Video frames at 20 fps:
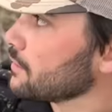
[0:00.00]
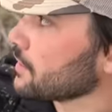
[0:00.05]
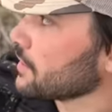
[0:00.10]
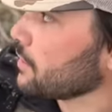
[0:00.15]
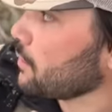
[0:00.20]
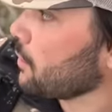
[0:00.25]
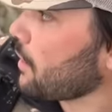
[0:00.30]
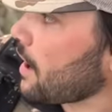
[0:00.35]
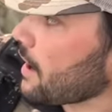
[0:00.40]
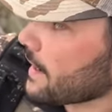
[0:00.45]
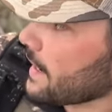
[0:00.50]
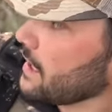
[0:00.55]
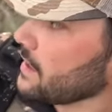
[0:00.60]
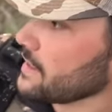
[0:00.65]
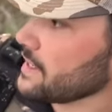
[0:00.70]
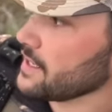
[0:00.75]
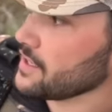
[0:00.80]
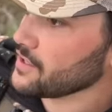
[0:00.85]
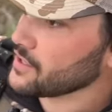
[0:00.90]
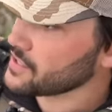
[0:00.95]
We're gonna walk out
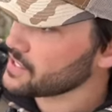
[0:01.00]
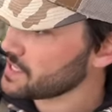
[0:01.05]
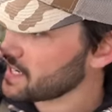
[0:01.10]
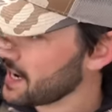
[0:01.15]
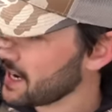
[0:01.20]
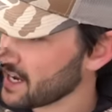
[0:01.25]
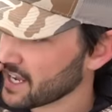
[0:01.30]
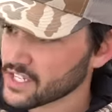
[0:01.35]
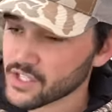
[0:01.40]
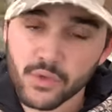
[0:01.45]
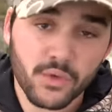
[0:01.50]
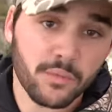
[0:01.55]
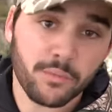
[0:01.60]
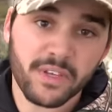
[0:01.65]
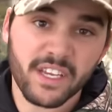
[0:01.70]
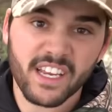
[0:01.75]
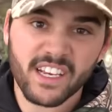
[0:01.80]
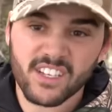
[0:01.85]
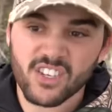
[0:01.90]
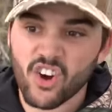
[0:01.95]
here and just stand next to a
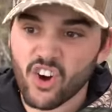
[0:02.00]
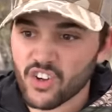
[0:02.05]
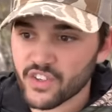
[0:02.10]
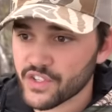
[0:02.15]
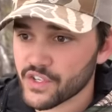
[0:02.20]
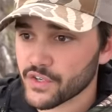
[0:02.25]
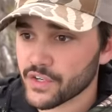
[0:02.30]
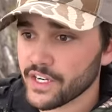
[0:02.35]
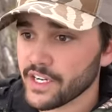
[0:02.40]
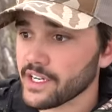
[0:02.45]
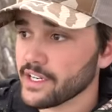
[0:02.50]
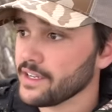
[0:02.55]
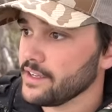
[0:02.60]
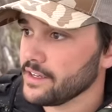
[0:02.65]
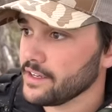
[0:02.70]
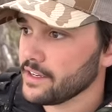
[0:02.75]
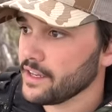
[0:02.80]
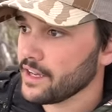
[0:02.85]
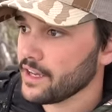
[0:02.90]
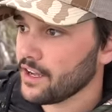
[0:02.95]
big, tall tree,
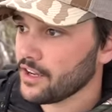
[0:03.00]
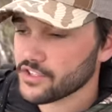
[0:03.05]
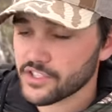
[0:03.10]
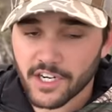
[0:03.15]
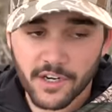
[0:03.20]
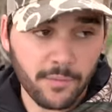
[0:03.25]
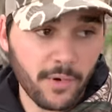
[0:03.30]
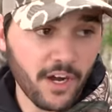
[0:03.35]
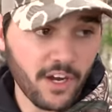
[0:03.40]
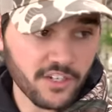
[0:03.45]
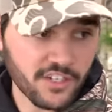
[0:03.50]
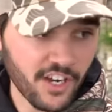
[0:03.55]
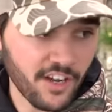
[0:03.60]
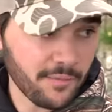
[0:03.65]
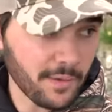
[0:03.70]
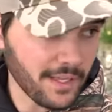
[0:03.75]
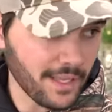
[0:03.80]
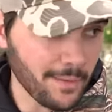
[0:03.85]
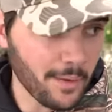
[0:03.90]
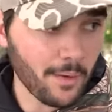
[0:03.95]
and uh, I'll try to polish
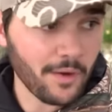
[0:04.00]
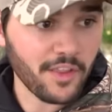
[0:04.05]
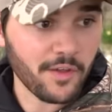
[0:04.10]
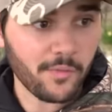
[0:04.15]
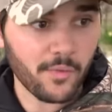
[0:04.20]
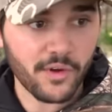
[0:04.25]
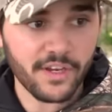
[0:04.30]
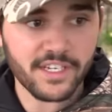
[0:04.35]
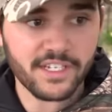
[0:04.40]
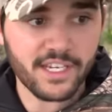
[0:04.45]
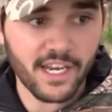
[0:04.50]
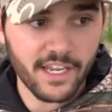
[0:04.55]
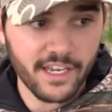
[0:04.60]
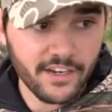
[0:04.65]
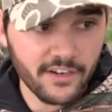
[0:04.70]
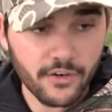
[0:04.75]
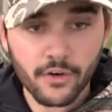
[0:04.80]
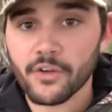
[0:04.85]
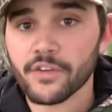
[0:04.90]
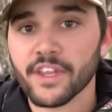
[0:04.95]
off my limit while the boys stay
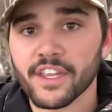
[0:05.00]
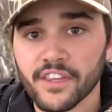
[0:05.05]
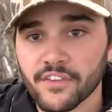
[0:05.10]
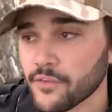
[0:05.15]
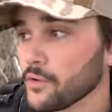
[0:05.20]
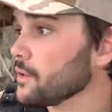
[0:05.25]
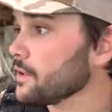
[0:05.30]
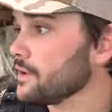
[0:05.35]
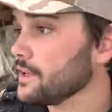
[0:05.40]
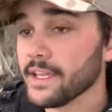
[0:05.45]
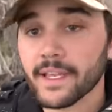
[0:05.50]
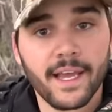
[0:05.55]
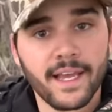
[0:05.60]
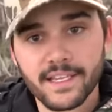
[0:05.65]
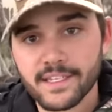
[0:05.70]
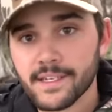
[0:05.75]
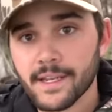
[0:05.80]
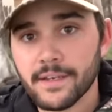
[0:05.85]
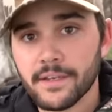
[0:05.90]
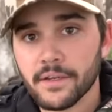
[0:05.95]
here and hold down the fort. You
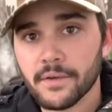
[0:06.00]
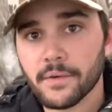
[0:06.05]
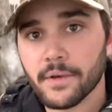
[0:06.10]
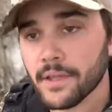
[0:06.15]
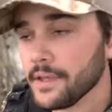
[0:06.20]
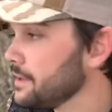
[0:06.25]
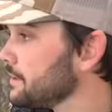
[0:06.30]
guys stay tuned.